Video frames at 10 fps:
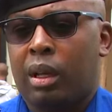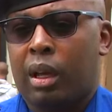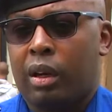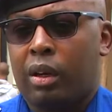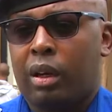
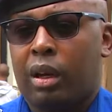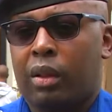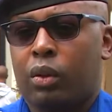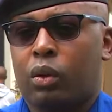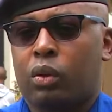and
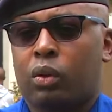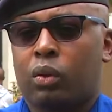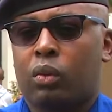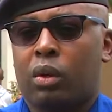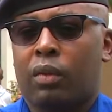those
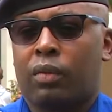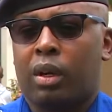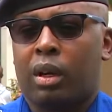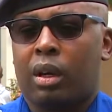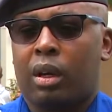who have
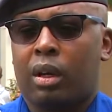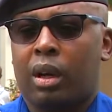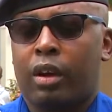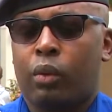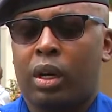
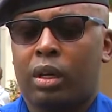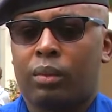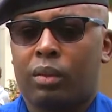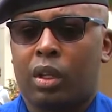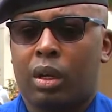unwilling
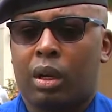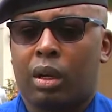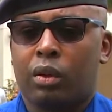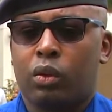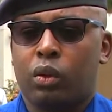
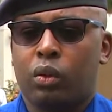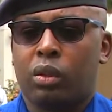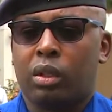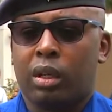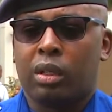to use
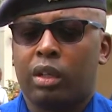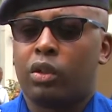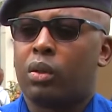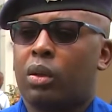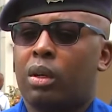the
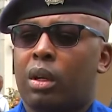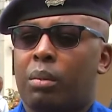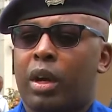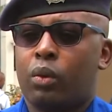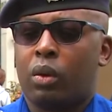traditional
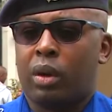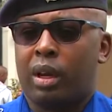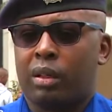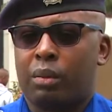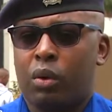manual
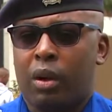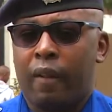occurrence book.